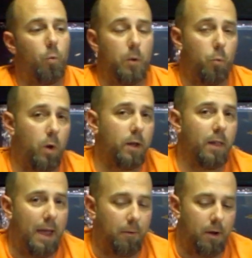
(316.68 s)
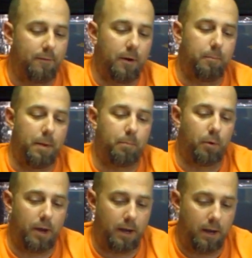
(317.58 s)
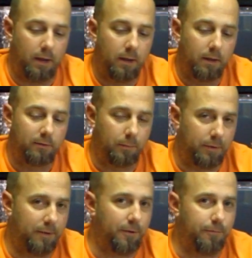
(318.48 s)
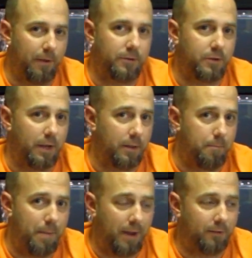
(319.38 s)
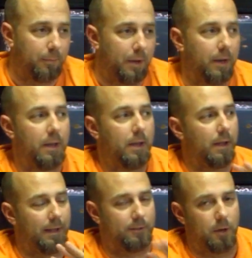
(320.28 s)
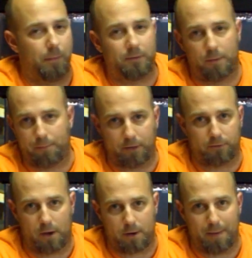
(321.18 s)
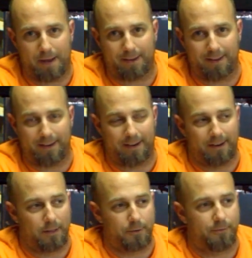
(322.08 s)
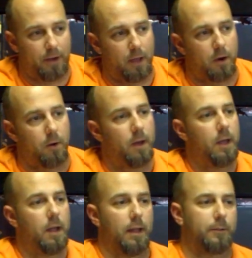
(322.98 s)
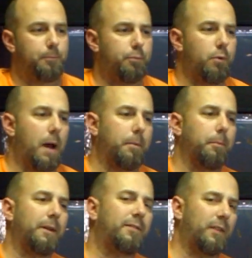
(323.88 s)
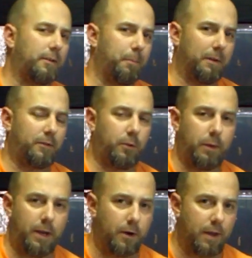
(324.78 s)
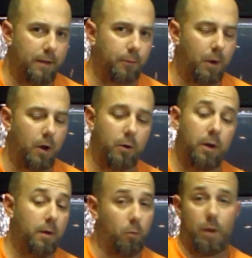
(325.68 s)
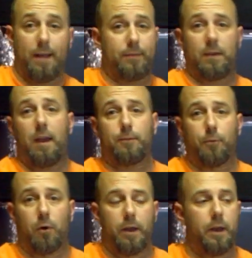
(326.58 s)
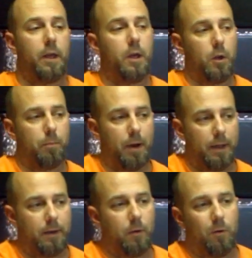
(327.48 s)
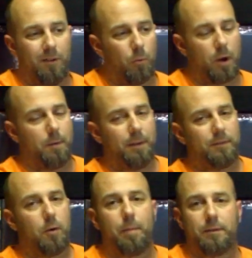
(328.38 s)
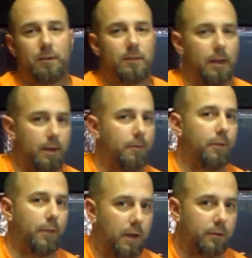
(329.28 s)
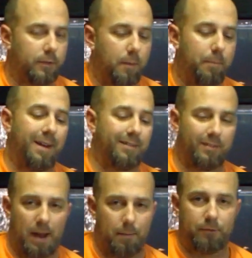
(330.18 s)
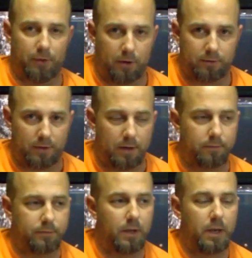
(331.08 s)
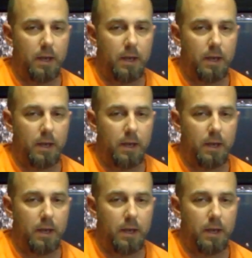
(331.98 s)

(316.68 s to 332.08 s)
We will, however, be breeding some different fish in the basement. That's going to be something to talk about again in another video. It's probably 6 months to a year down the road. We got the tanks for it, but we're going to be so busy setting everything else up and establishing ourselves